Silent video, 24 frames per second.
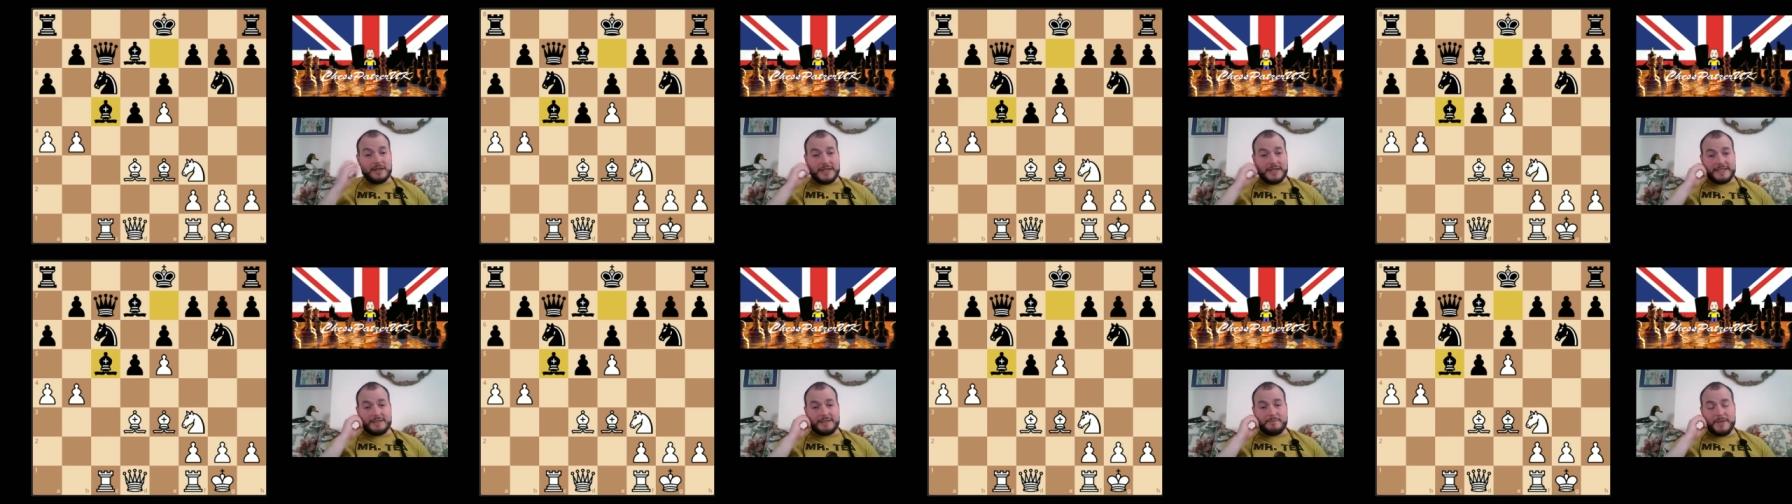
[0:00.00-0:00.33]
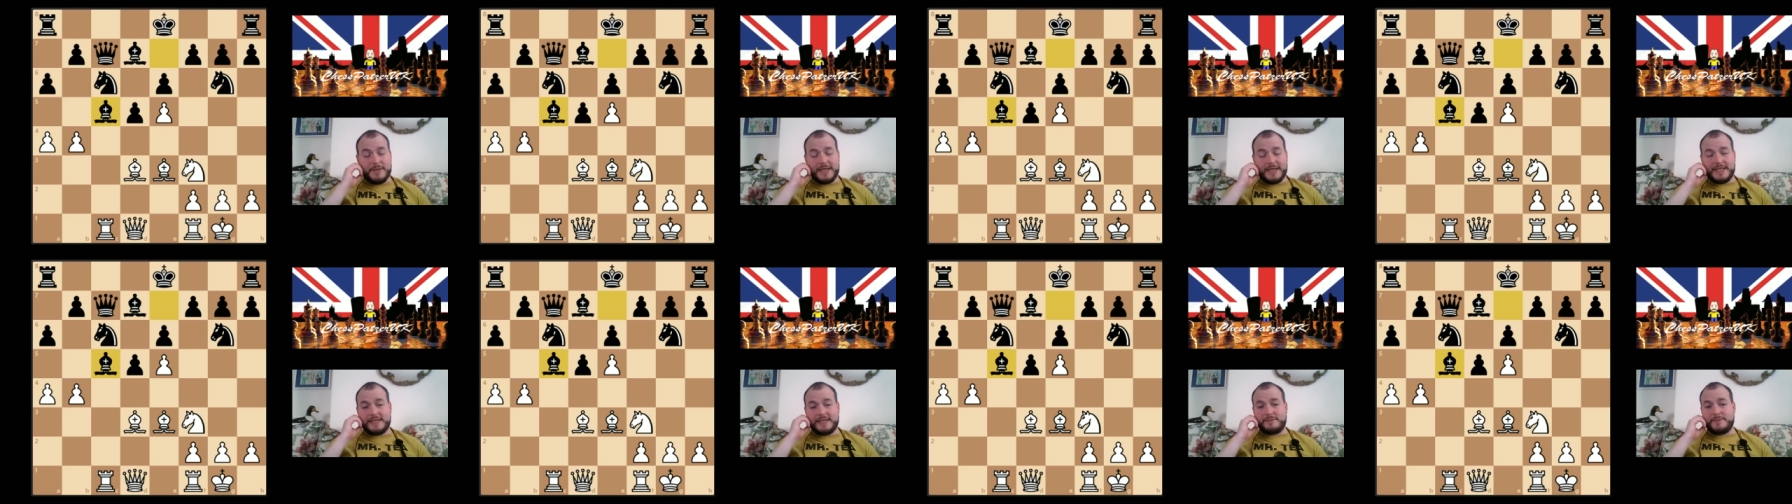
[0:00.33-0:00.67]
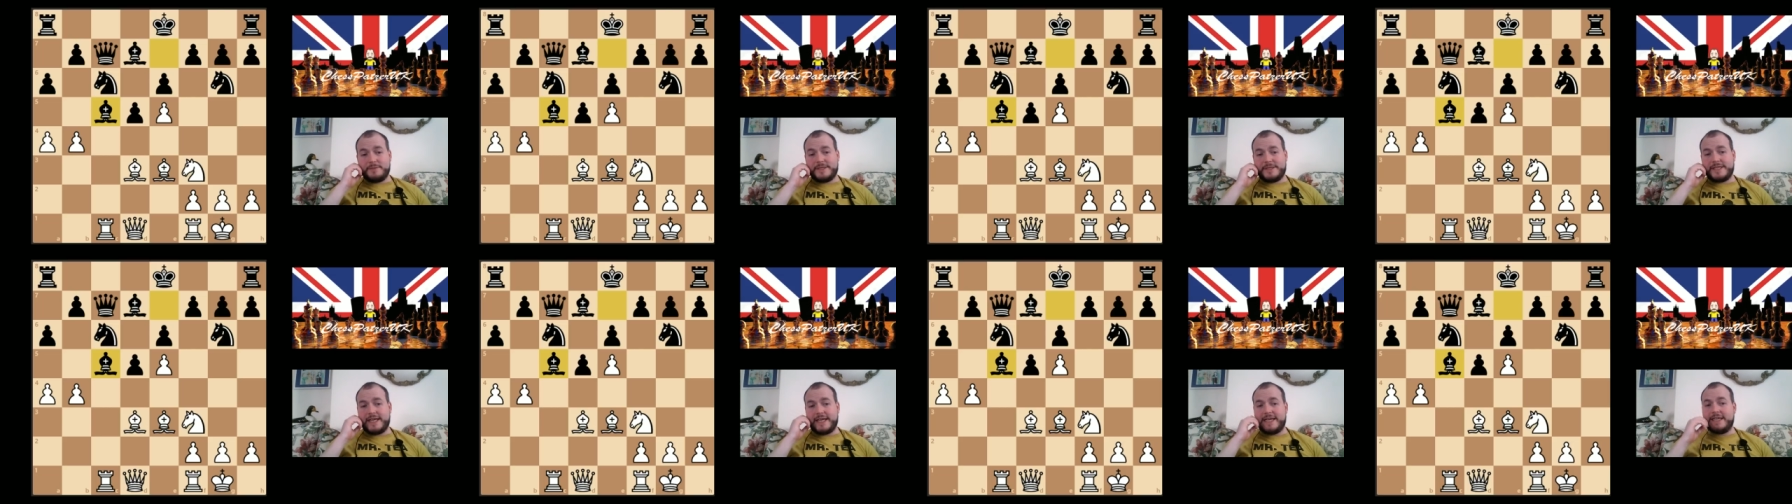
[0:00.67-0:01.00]
He's admitted his
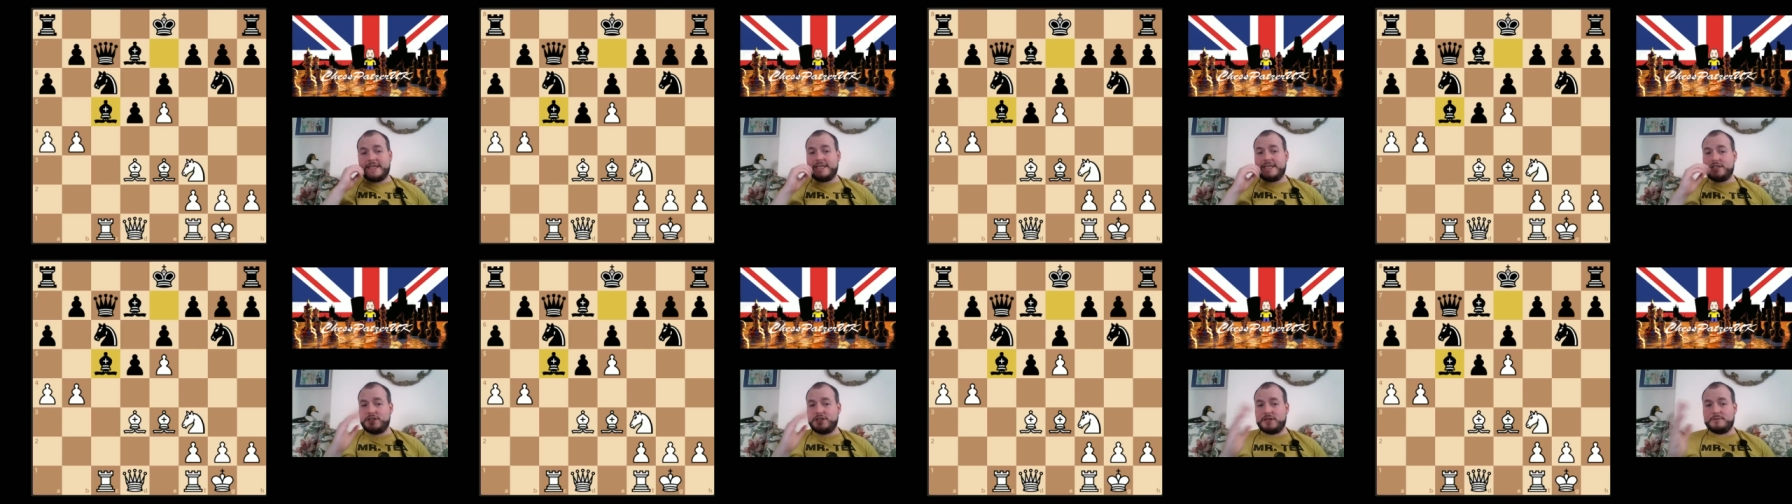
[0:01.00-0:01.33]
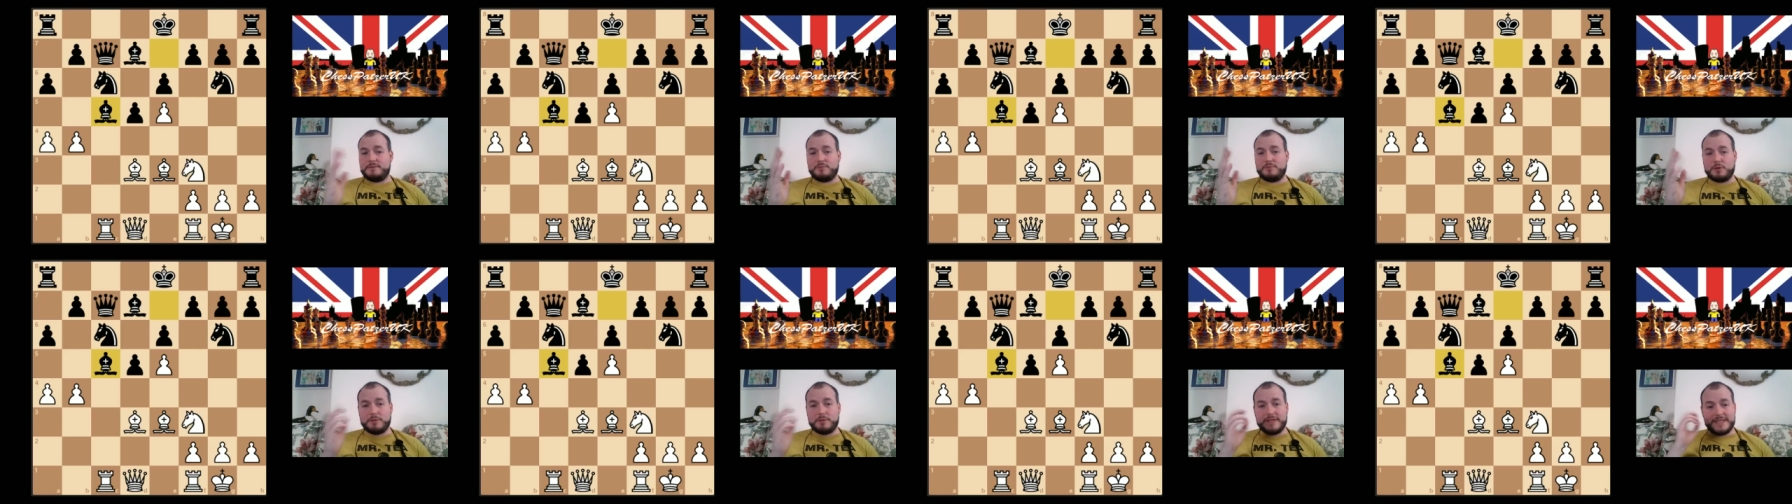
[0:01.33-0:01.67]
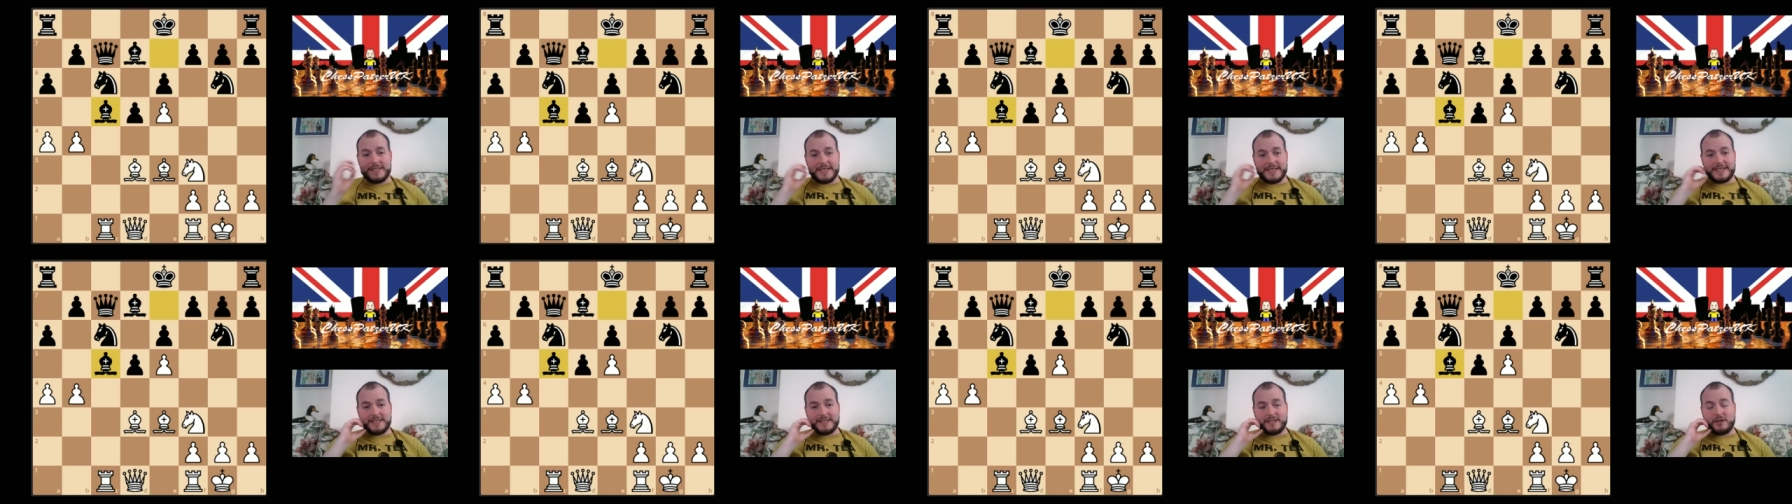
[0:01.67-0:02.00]
mistake. He should have probably
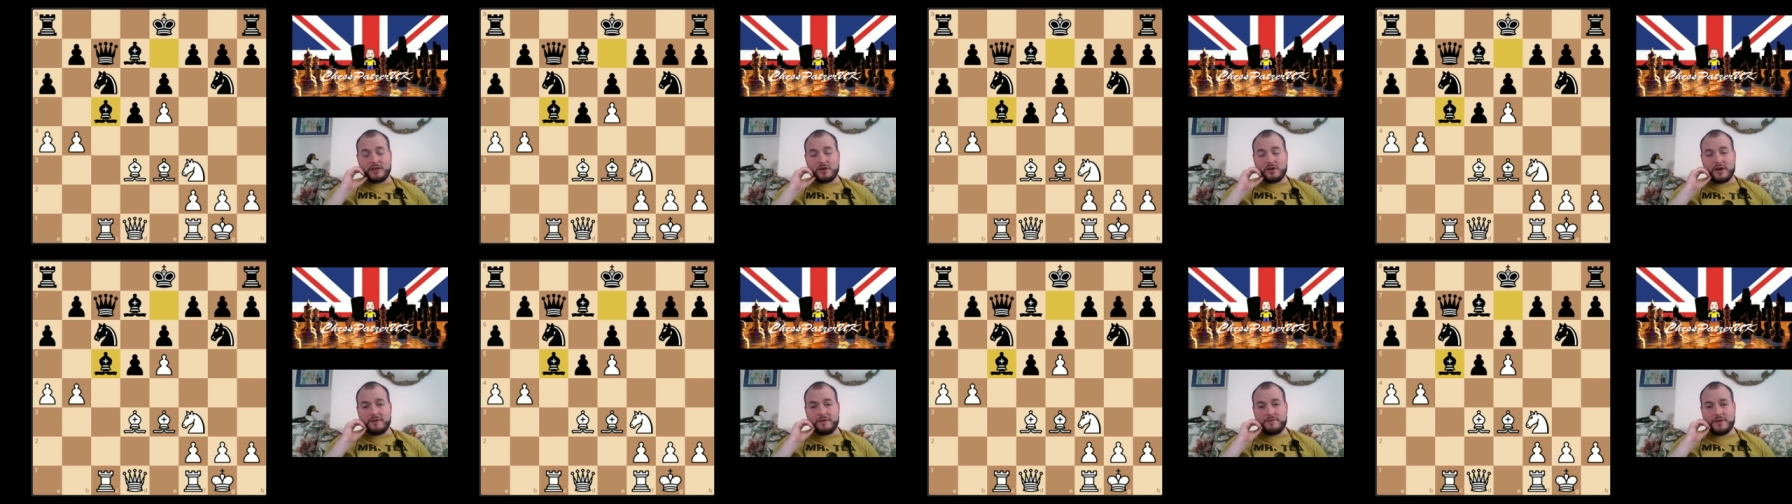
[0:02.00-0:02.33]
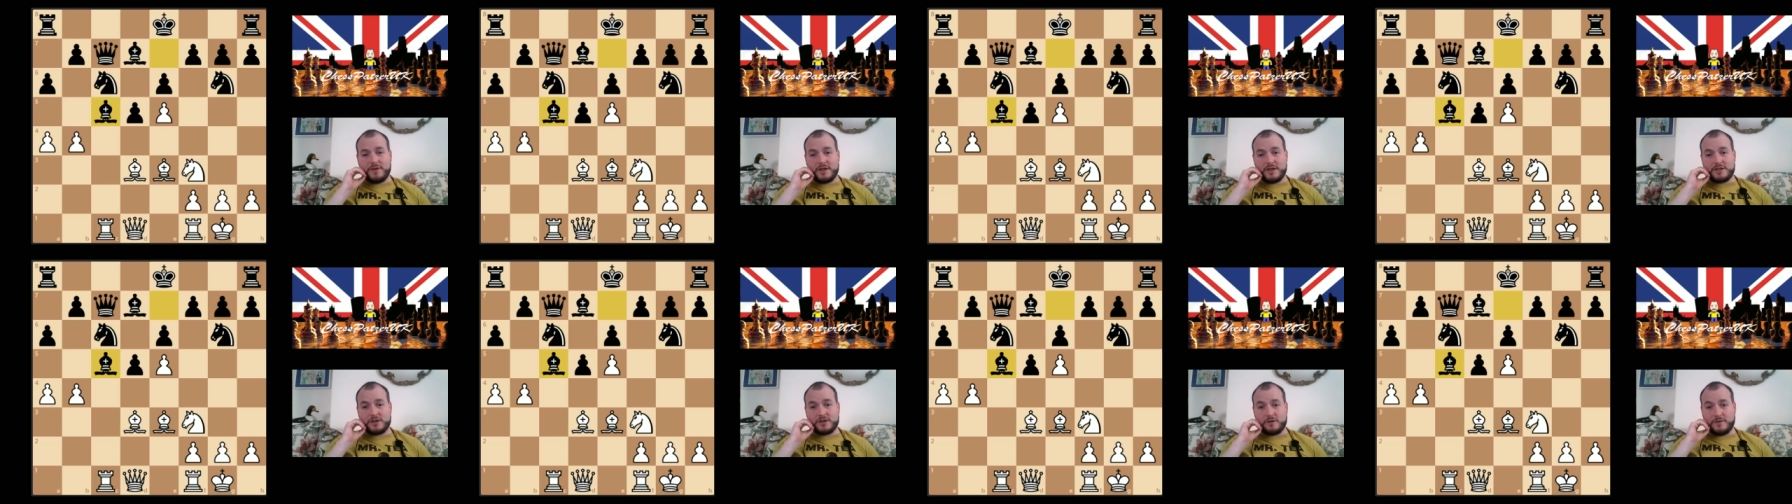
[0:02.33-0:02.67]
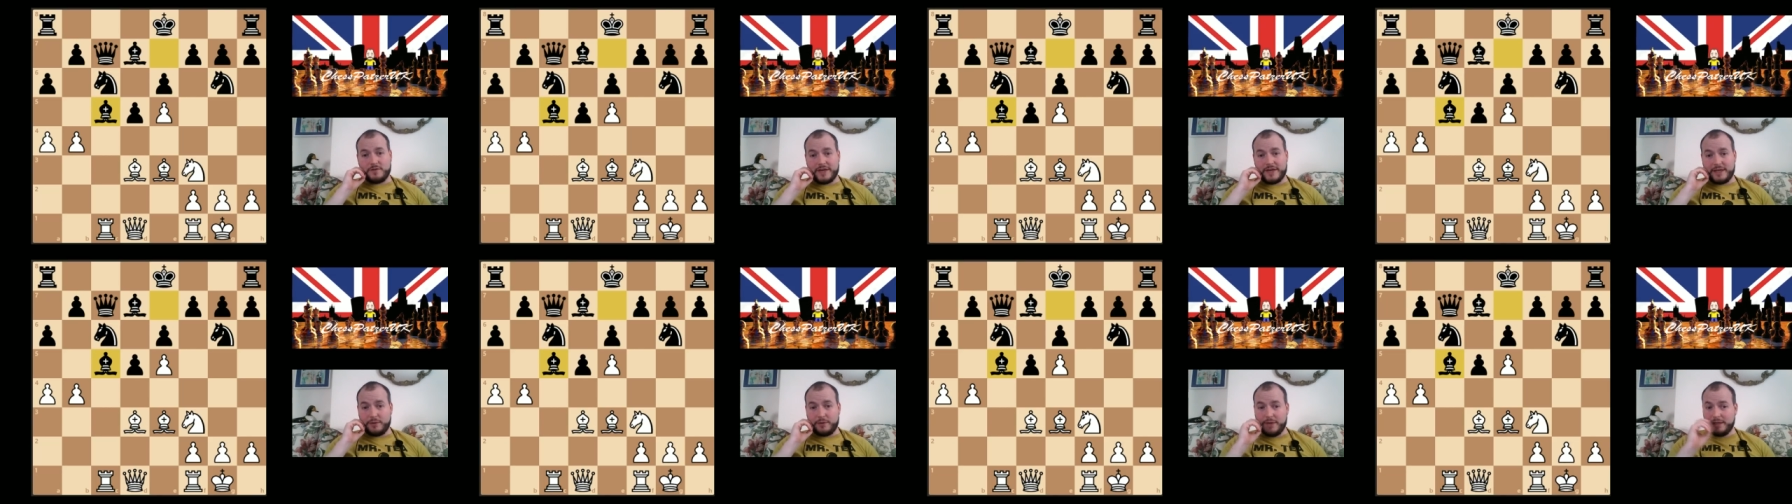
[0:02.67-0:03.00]
taken the knight first off
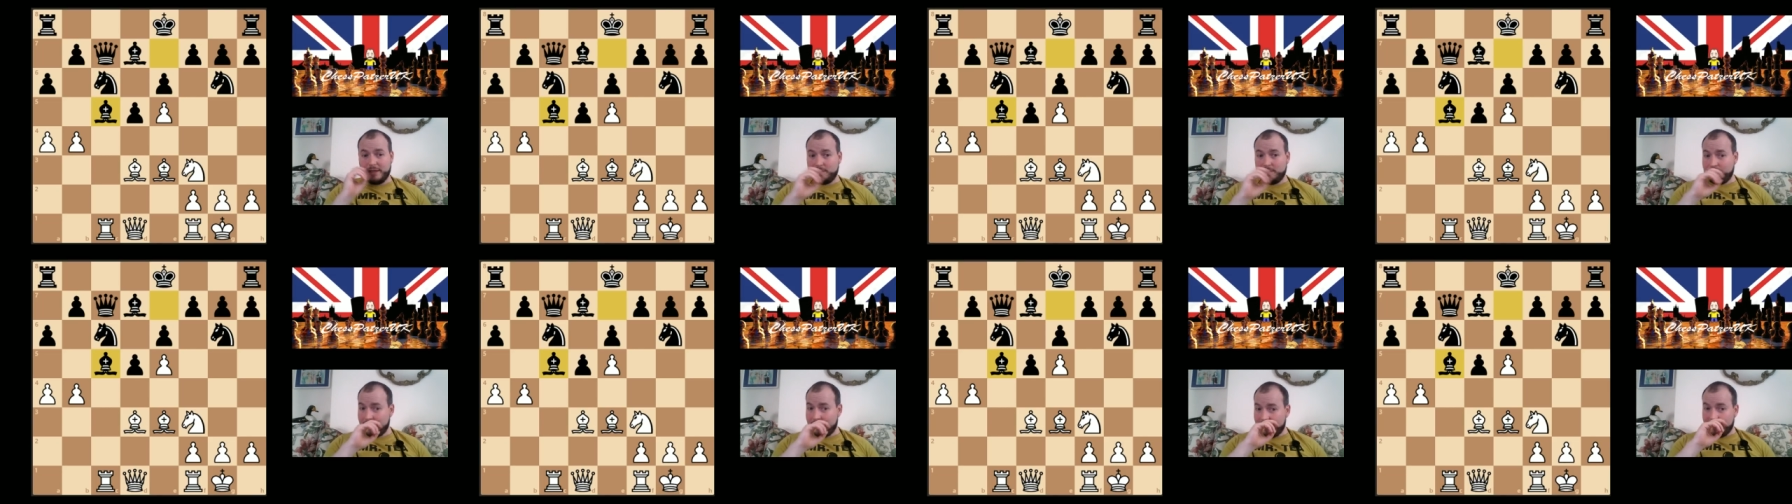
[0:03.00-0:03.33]
anyway.